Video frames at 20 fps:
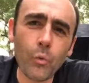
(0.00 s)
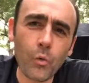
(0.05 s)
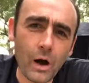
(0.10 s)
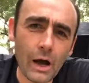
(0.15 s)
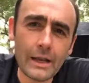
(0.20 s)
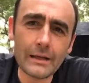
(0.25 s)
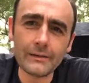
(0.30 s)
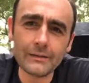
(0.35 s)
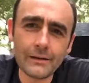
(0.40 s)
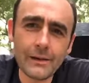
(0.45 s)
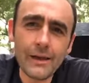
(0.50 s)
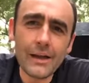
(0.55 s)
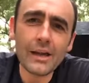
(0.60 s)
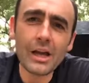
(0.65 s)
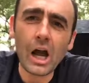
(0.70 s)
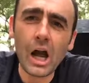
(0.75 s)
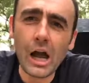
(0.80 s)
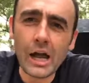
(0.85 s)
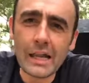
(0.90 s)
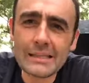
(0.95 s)
one,
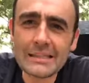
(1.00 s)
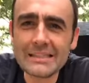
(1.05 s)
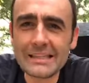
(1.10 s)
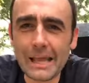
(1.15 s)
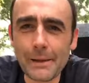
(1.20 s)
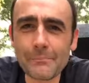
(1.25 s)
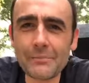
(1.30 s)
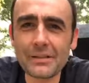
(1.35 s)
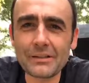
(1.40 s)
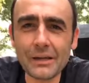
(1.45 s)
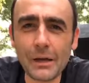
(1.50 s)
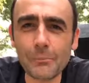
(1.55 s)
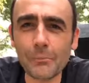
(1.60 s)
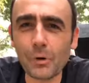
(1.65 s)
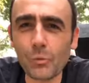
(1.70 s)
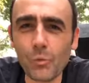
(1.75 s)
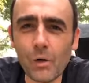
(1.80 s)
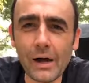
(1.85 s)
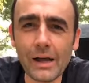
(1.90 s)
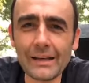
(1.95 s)
concept
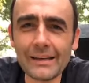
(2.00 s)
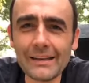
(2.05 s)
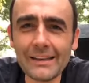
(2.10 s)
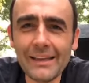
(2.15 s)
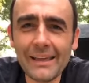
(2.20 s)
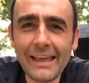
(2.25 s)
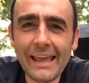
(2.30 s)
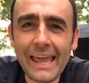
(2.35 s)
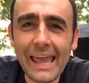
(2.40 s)
number one.